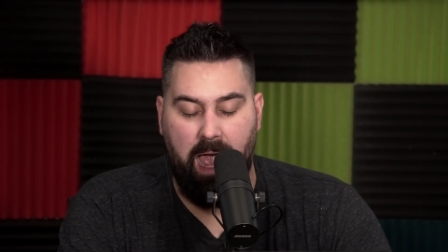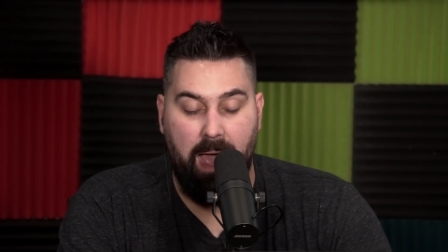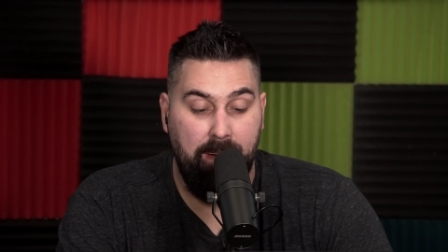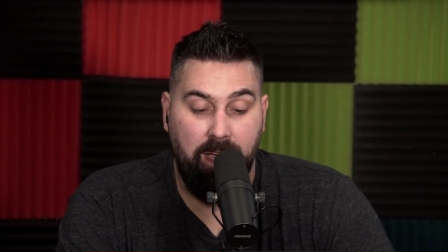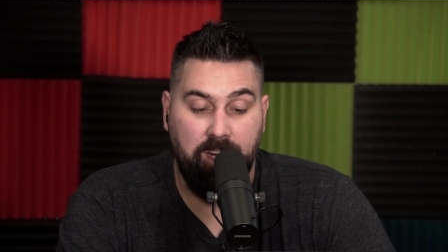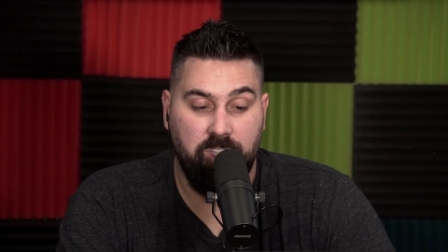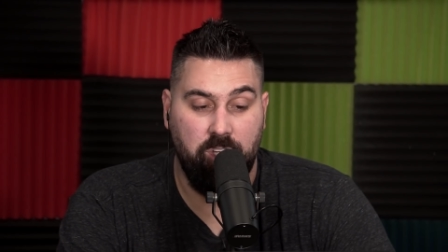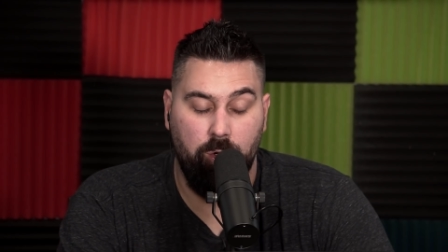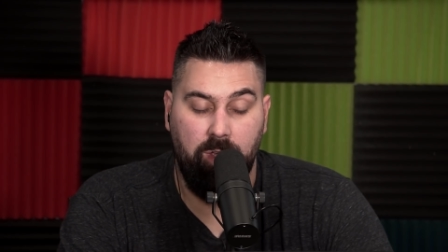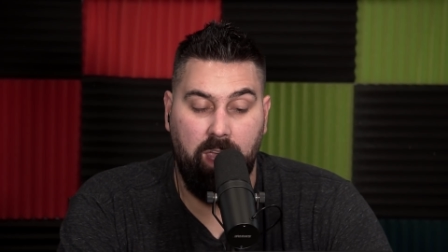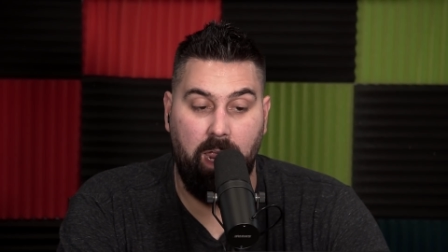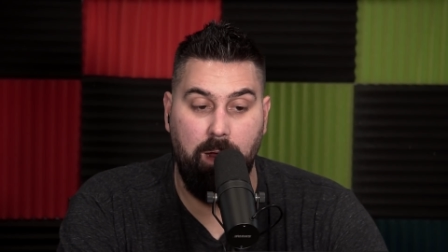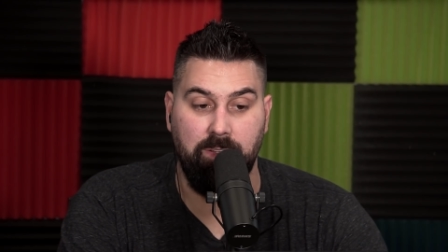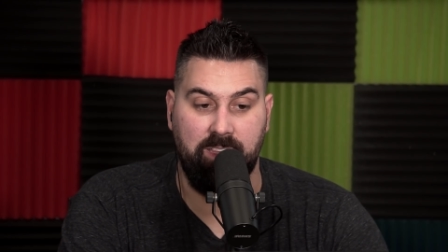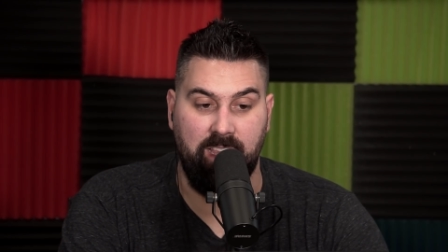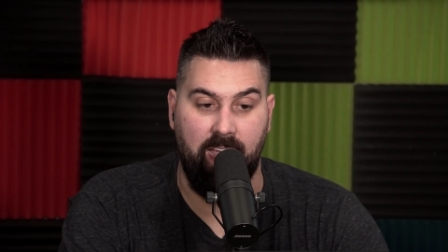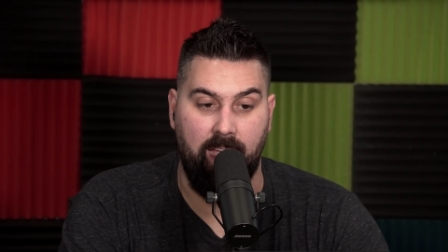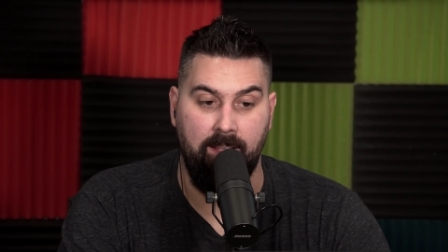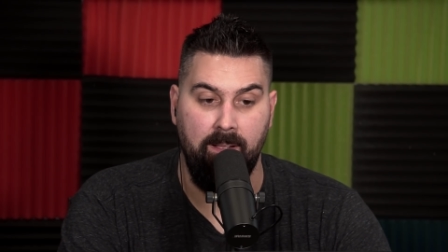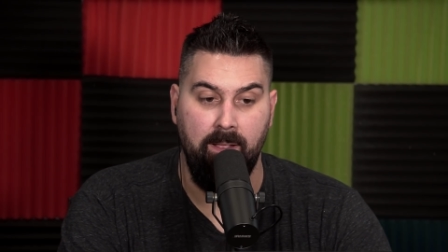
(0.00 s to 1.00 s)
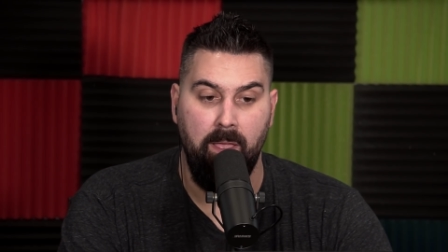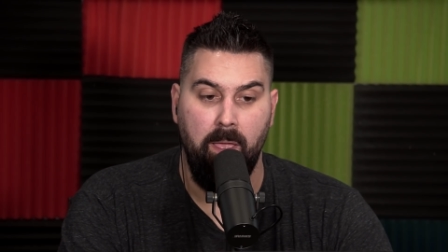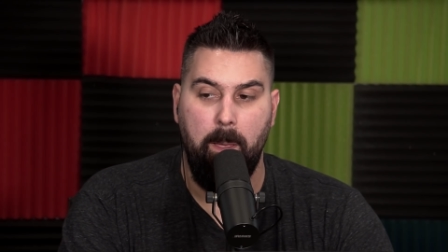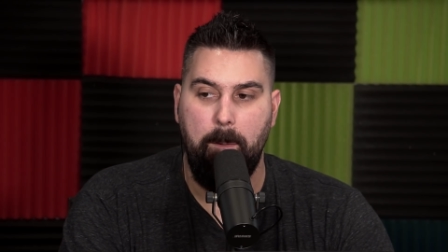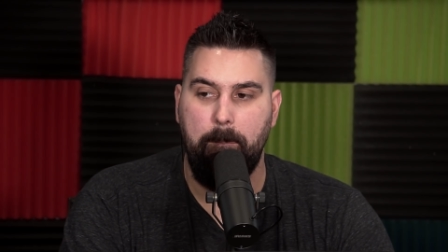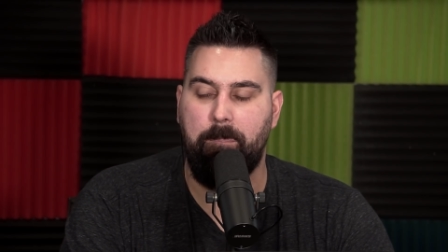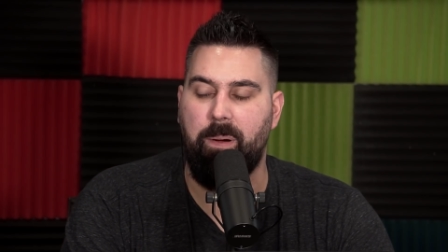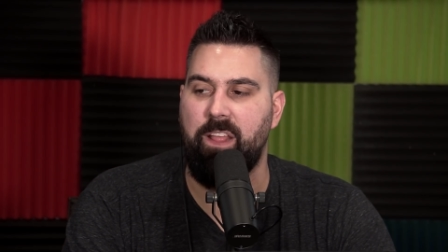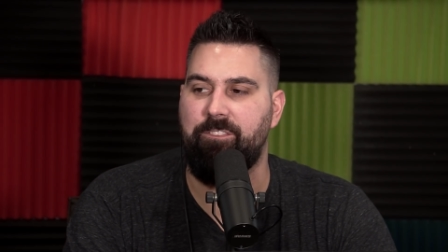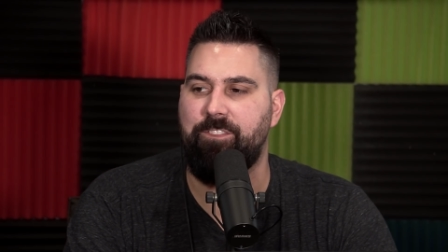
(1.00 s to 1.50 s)
actually okay with that.
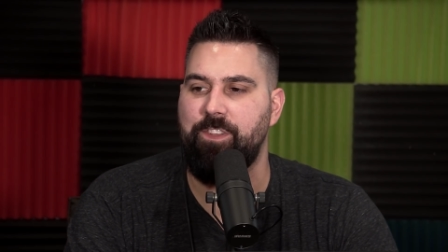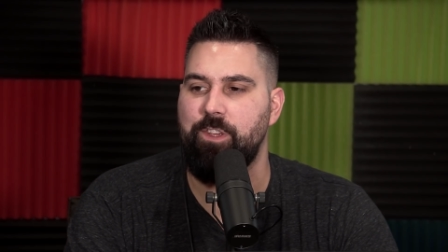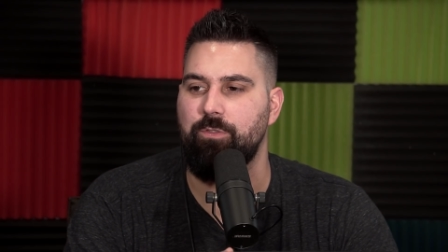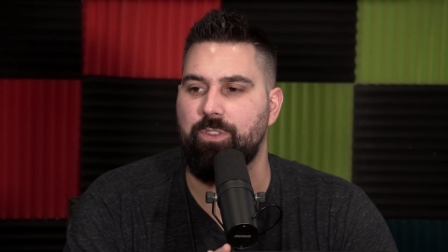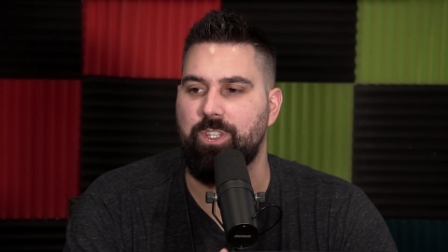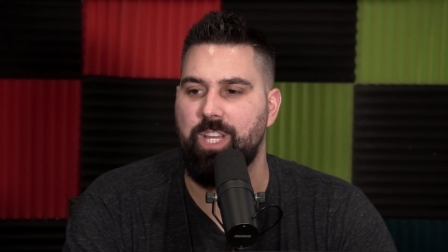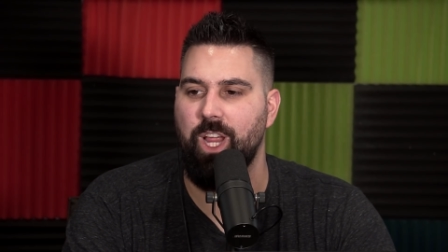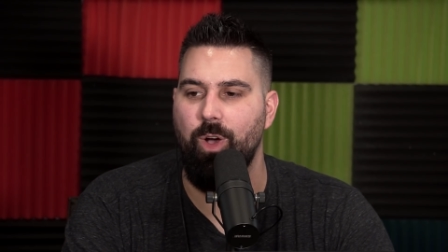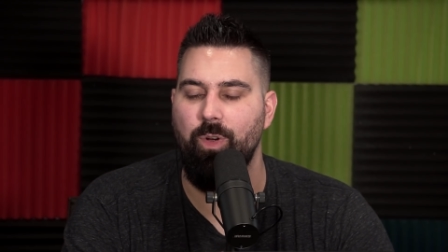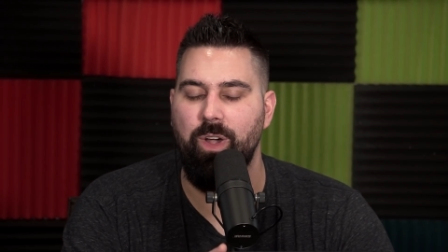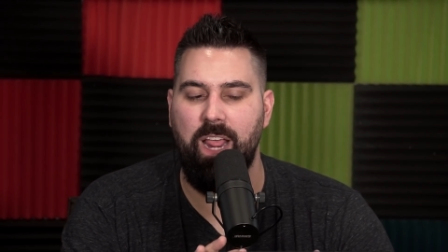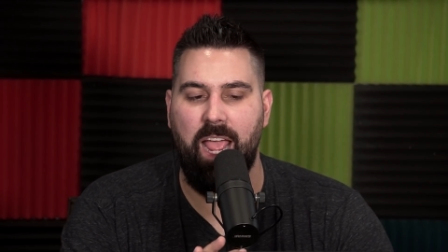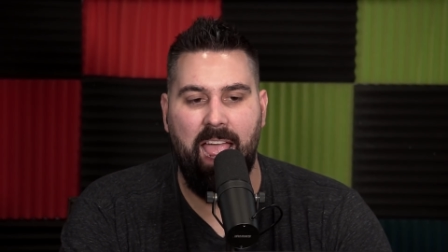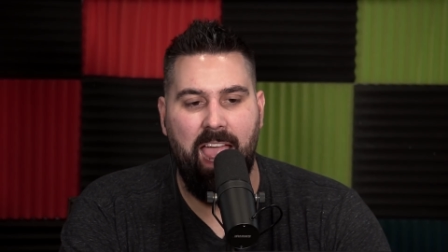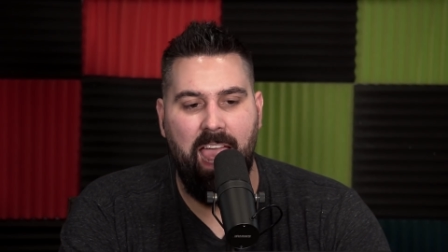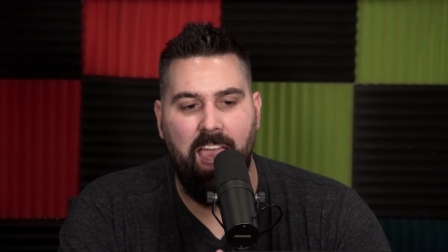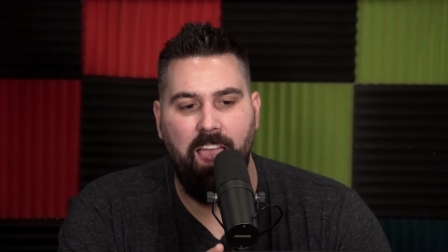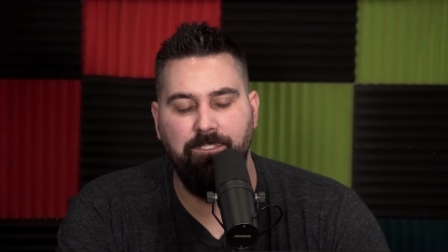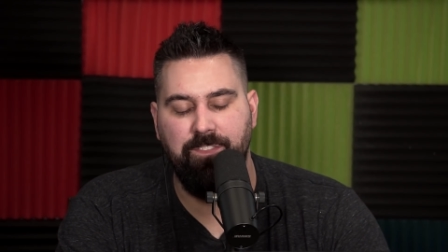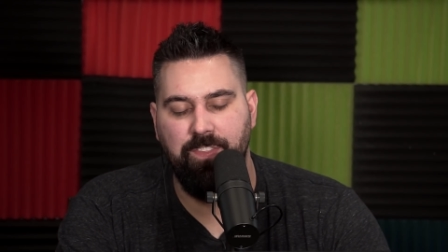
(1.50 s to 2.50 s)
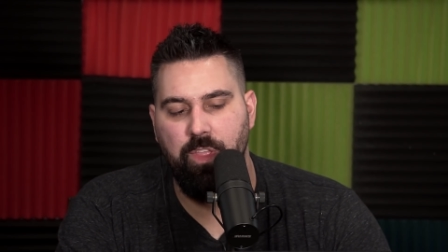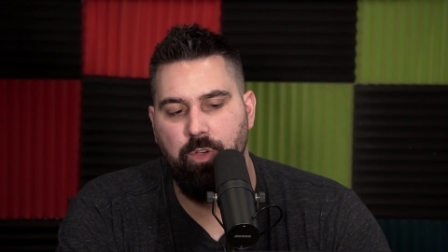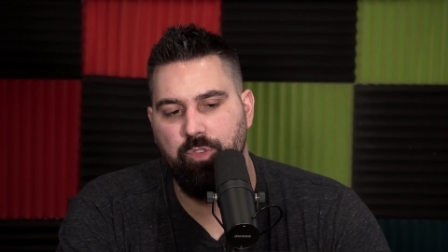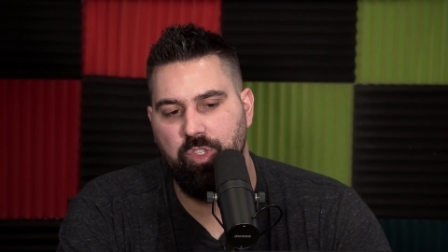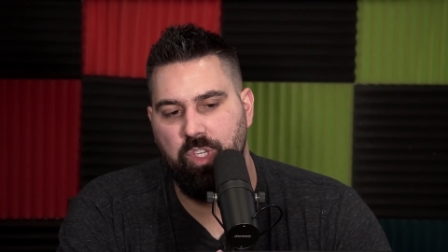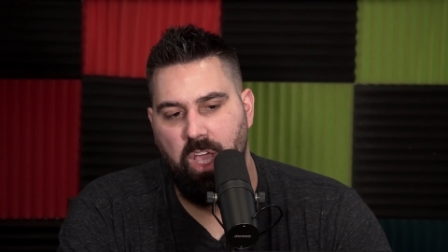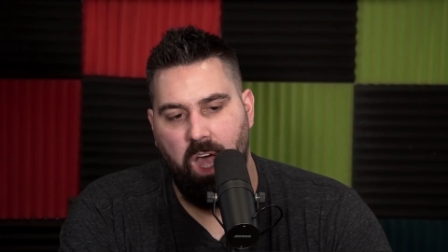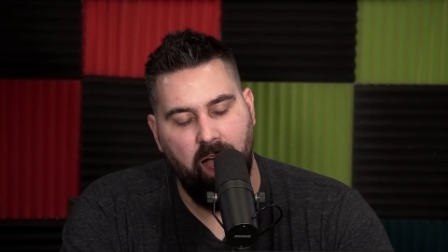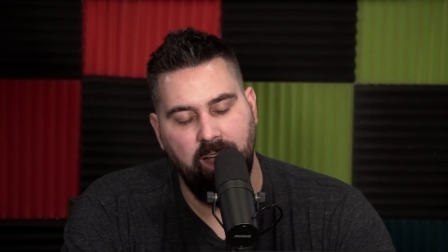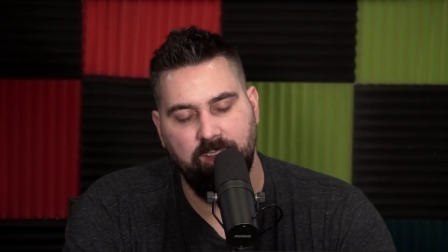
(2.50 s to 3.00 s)
But if you don't have
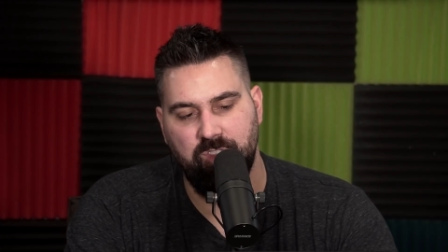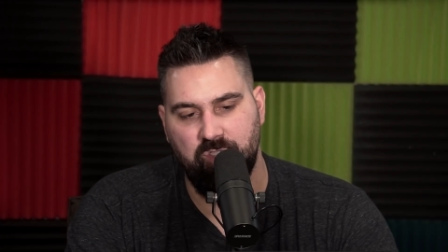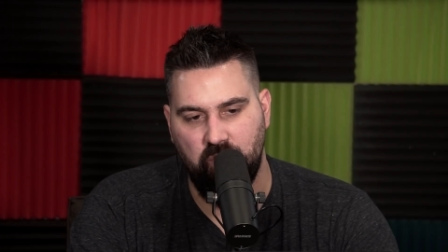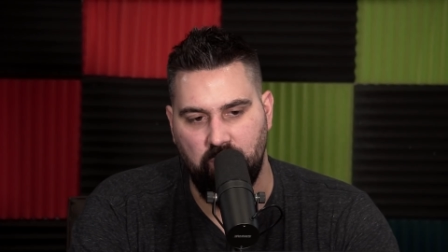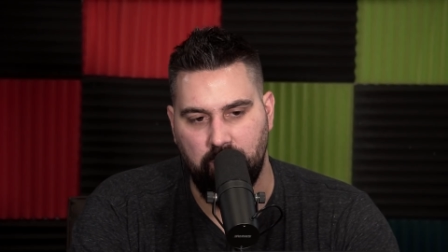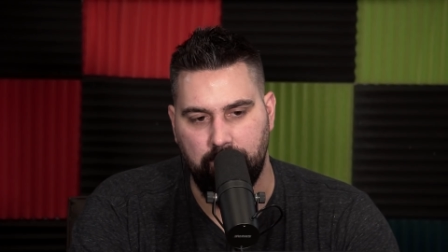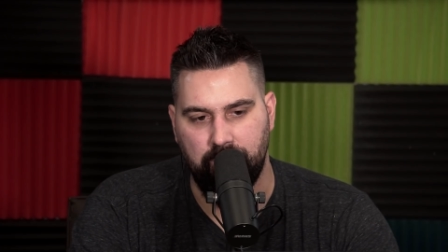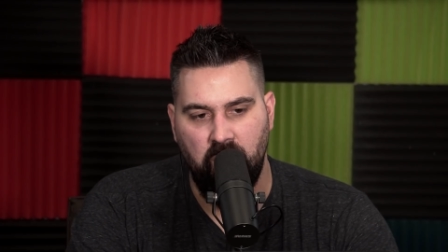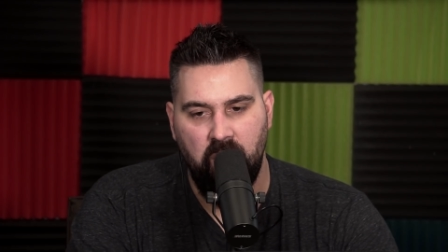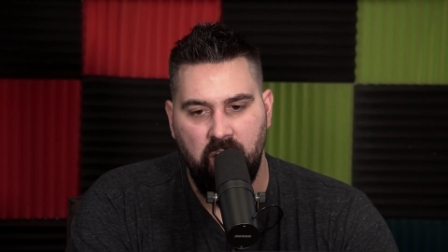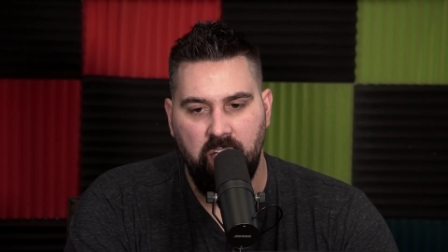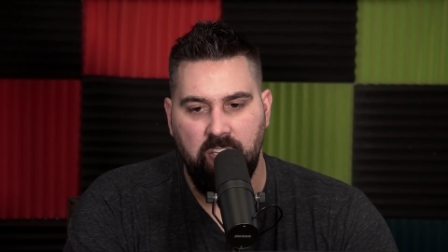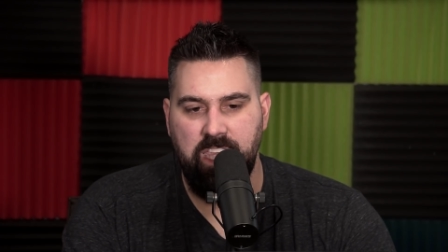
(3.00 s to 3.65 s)
those costumes,